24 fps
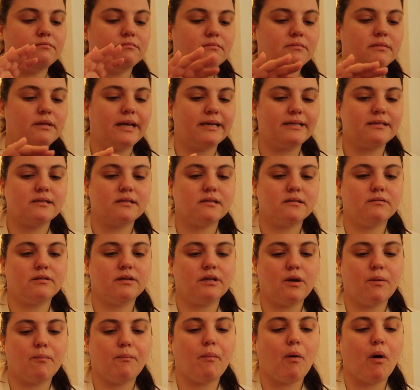less, you
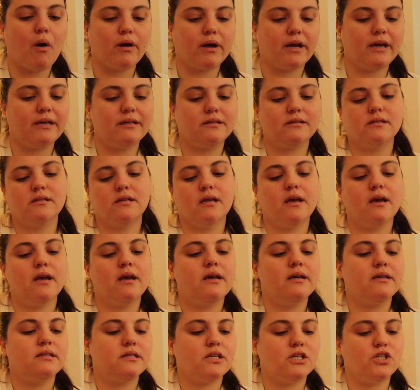know, pockets
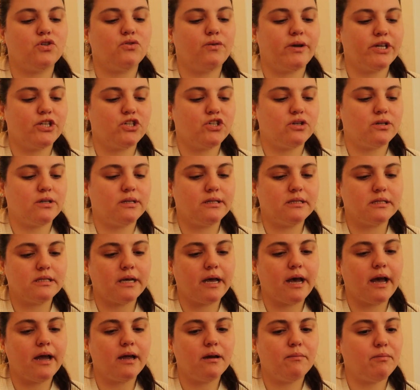situation
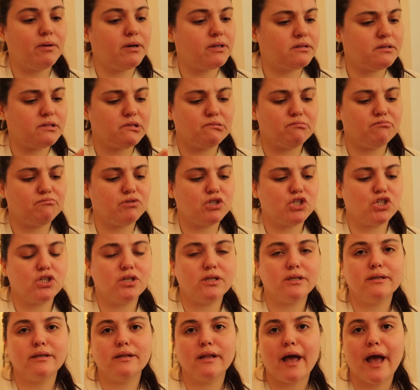inside, but
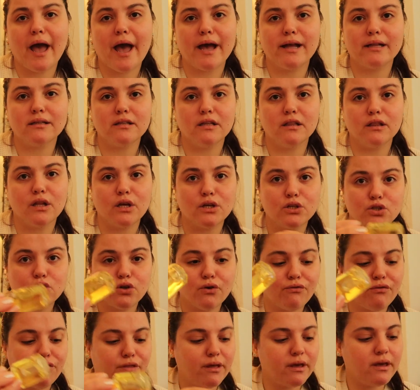still had lots
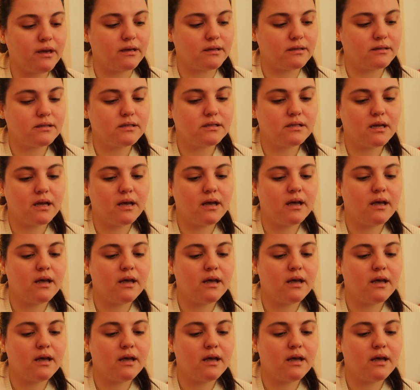of things